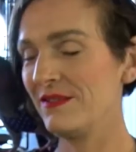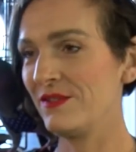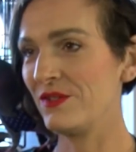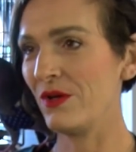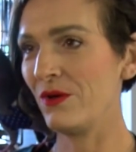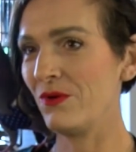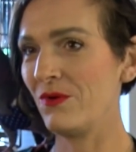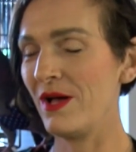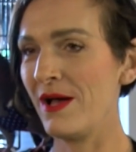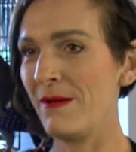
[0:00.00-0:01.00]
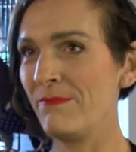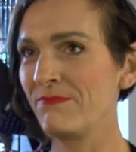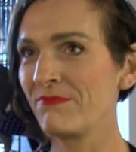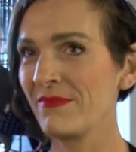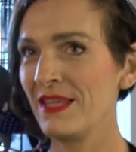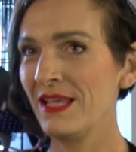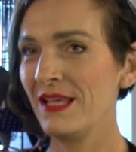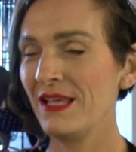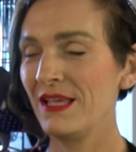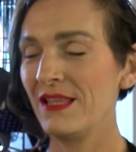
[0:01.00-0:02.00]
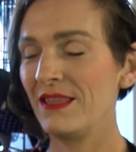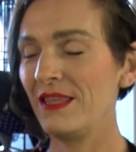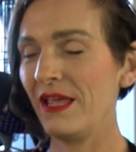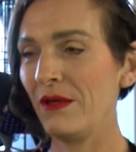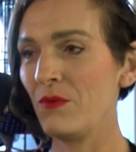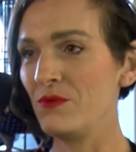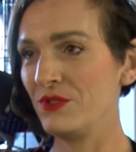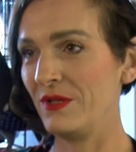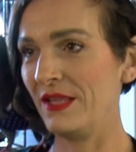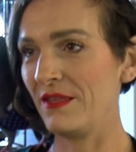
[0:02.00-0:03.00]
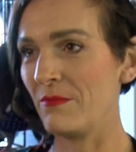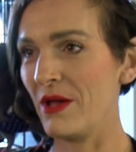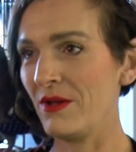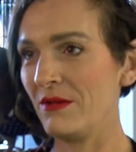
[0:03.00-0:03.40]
so um, they won't do anything about